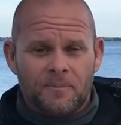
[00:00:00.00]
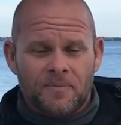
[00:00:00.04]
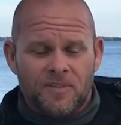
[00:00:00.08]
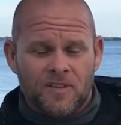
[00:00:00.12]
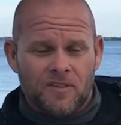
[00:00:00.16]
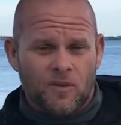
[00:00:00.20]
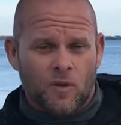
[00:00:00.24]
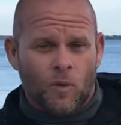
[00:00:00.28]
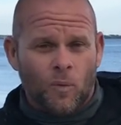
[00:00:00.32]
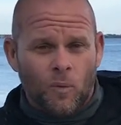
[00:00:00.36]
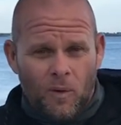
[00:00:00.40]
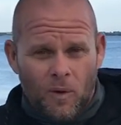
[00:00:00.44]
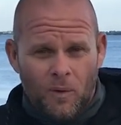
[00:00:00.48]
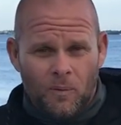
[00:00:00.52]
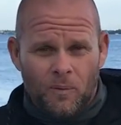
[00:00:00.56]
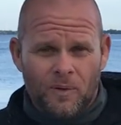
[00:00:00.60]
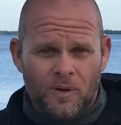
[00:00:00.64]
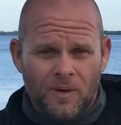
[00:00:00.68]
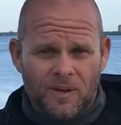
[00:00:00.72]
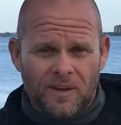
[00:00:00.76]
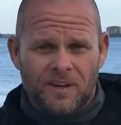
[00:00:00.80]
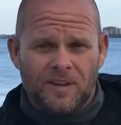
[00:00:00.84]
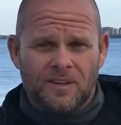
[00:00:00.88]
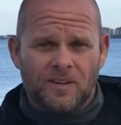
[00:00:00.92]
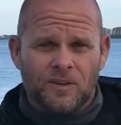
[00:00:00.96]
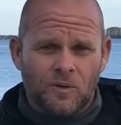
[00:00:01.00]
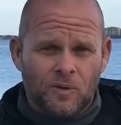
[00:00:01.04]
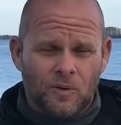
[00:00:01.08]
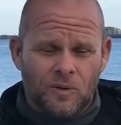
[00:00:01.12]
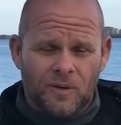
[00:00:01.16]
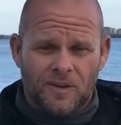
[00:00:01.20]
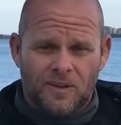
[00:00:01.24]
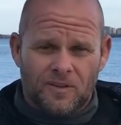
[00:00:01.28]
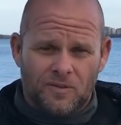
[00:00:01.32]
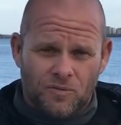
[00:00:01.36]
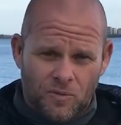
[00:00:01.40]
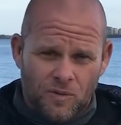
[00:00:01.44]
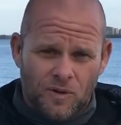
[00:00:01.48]
So what we're gonna do
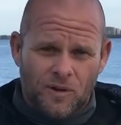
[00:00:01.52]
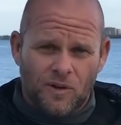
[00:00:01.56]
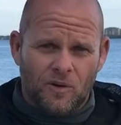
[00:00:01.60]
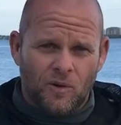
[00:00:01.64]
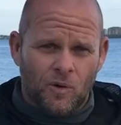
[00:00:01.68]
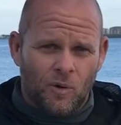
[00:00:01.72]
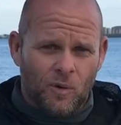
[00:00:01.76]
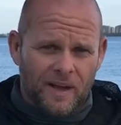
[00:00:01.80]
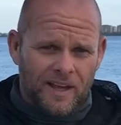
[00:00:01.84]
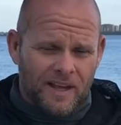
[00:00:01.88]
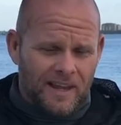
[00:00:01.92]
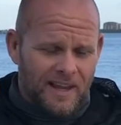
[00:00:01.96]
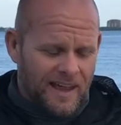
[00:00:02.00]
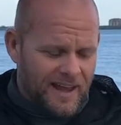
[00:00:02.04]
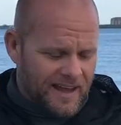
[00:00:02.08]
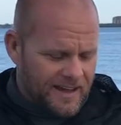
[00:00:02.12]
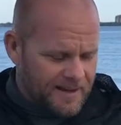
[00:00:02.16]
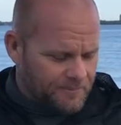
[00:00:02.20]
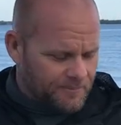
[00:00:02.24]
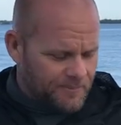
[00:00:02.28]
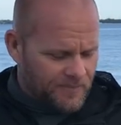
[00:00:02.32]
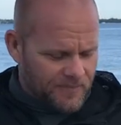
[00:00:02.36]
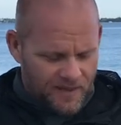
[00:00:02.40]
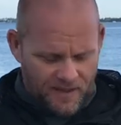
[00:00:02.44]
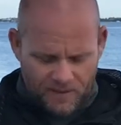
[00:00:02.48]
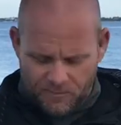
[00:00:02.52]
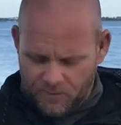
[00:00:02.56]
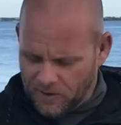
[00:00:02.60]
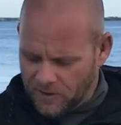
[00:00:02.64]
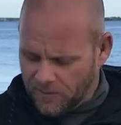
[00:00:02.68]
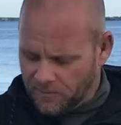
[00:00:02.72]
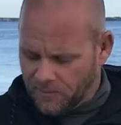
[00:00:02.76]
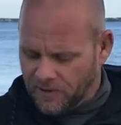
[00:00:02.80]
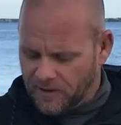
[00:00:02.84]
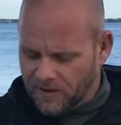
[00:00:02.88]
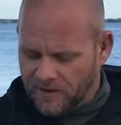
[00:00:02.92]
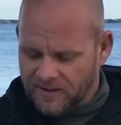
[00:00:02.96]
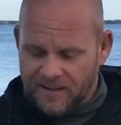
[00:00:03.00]
is, real quick, like, I'm gonna
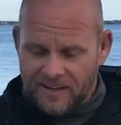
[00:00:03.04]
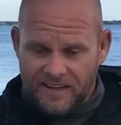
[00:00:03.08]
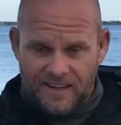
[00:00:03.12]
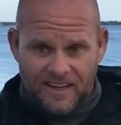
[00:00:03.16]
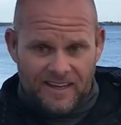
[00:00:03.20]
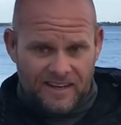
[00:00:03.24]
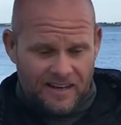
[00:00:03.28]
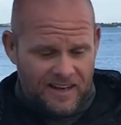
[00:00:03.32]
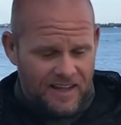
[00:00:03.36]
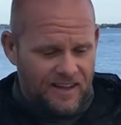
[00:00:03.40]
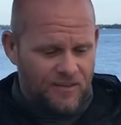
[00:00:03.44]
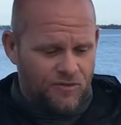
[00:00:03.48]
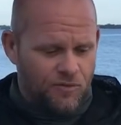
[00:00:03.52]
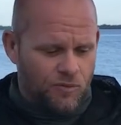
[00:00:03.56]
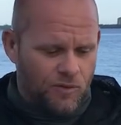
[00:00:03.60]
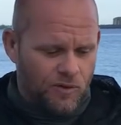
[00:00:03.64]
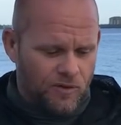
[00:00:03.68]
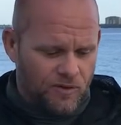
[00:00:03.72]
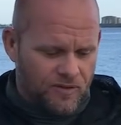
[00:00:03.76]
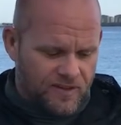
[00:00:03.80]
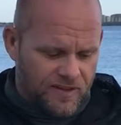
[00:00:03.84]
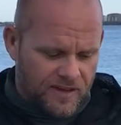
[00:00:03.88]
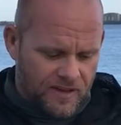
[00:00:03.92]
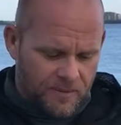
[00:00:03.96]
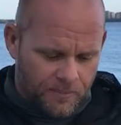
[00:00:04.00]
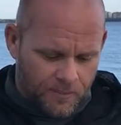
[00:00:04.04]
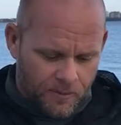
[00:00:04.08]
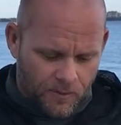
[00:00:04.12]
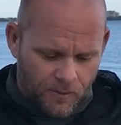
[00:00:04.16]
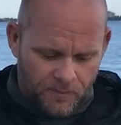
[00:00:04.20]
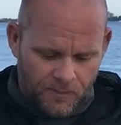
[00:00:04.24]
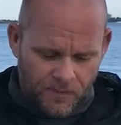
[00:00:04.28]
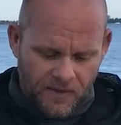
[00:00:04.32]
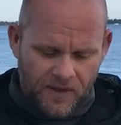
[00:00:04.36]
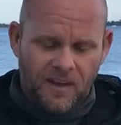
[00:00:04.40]
plug it in, it's real simple,